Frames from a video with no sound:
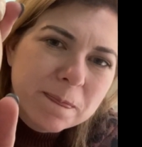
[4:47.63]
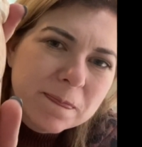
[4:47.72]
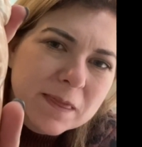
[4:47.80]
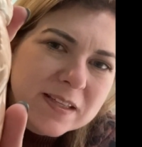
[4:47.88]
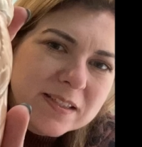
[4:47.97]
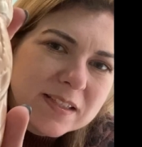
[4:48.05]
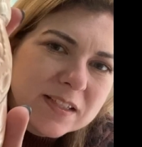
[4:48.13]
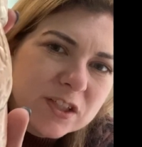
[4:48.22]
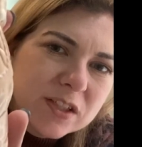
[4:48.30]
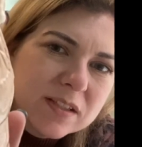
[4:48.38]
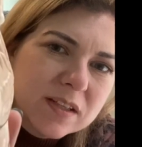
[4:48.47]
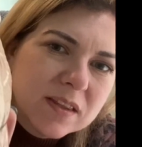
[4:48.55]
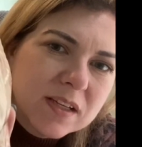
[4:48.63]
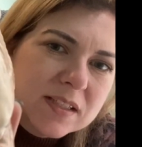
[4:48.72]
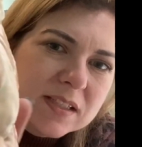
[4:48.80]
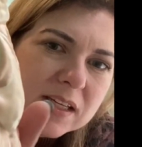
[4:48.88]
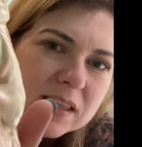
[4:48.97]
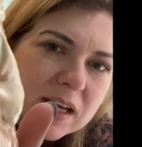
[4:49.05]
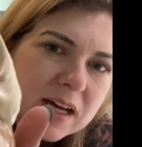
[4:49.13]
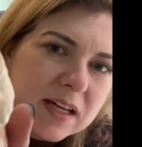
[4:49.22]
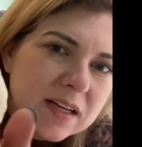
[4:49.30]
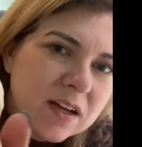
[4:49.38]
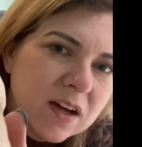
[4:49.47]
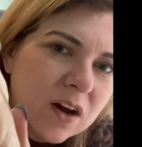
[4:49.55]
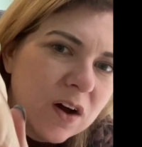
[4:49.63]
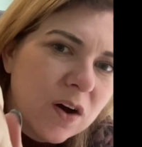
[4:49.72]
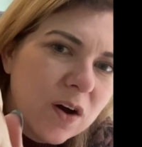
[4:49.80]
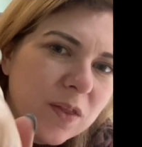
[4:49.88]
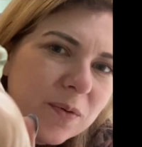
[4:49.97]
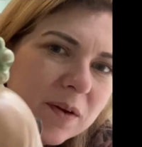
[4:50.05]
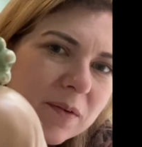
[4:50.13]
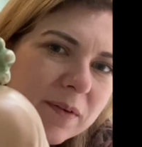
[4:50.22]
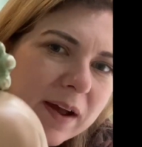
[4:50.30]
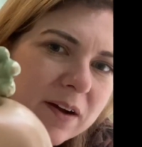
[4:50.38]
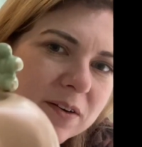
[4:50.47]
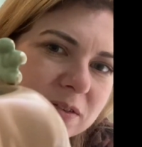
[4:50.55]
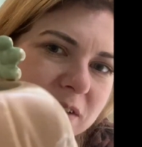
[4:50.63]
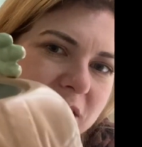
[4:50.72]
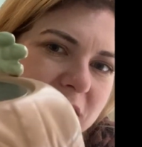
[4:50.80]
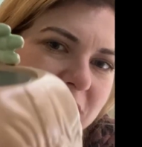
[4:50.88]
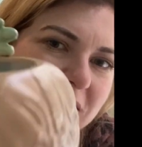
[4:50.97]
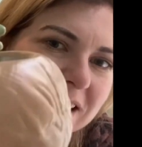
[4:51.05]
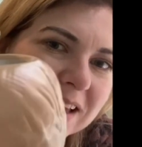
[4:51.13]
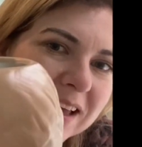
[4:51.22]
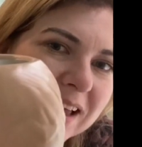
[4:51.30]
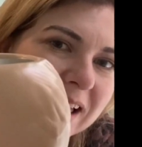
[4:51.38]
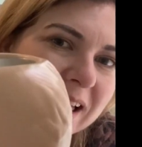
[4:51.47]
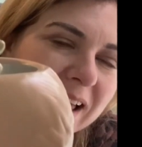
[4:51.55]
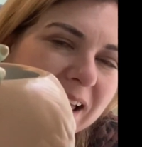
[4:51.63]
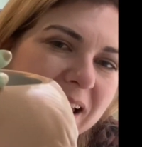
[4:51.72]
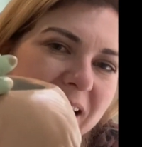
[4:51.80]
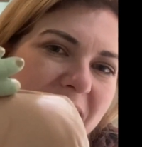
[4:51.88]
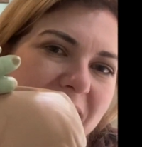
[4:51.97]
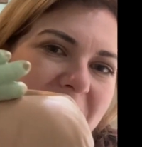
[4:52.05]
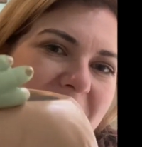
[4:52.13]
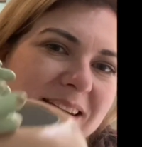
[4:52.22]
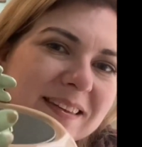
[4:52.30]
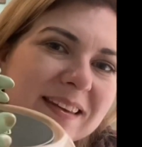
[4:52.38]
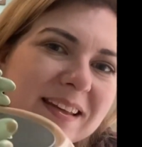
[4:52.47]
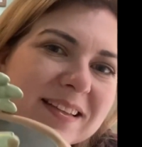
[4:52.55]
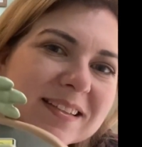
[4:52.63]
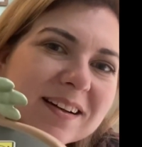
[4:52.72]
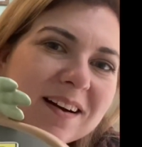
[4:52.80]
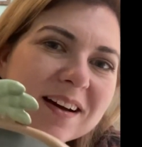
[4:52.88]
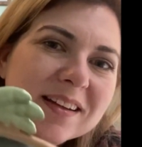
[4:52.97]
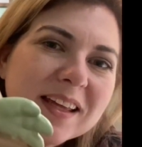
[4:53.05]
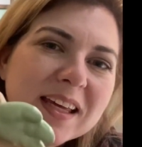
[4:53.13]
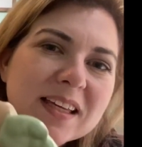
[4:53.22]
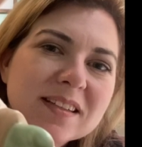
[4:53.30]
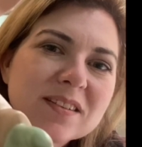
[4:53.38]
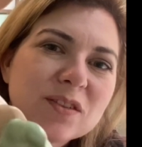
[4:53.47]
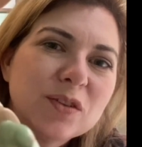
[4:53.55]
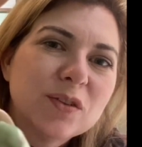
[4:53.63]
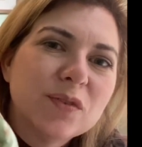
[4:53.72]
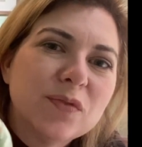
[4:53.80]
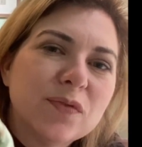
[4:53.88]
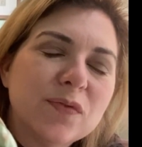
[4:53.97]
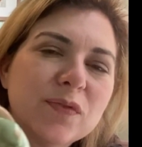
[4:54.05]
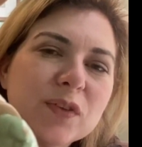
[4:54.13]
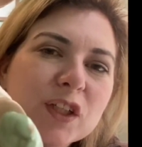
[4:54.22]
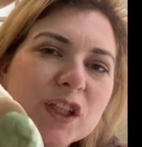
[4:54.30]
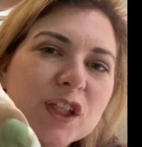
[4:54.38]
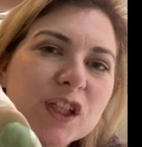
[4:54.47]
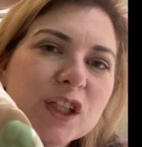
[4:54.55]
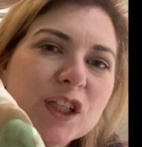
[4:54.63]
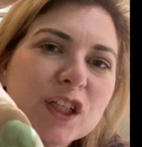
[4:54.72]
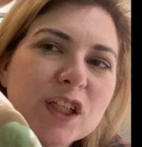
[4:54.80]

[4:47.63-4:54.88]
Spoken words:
stitches and things like that all the way around. And then he's got like his little fur